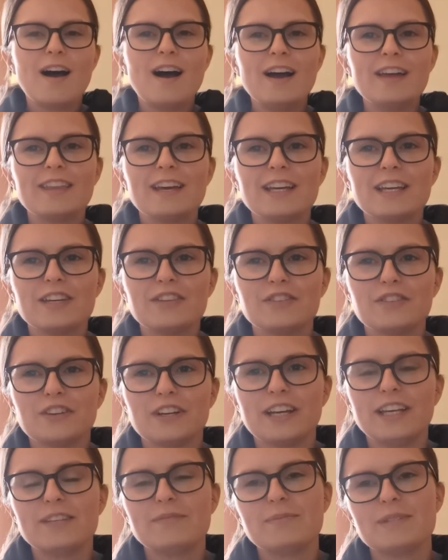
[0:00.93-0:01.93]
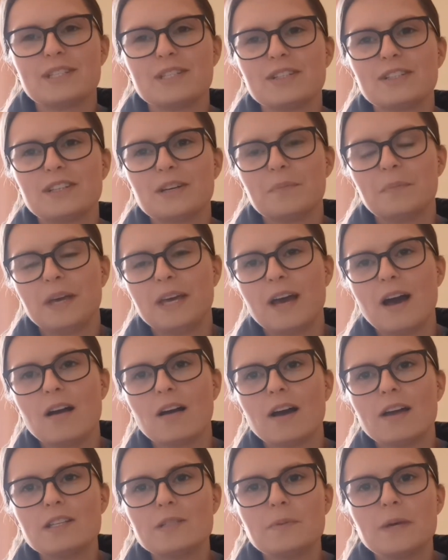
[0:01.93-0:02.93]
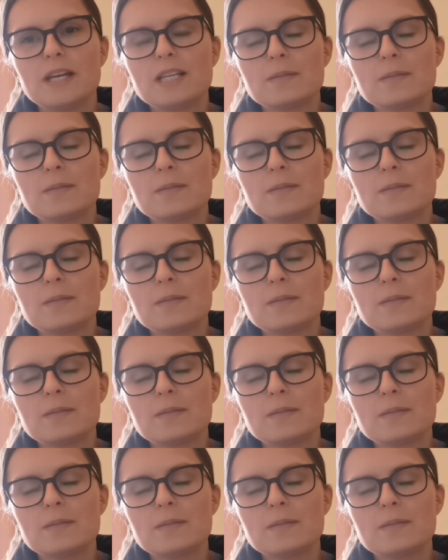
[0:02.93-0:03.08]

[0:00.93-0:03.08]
Hi there Year 3, Miss Dunlop here. I'm going to be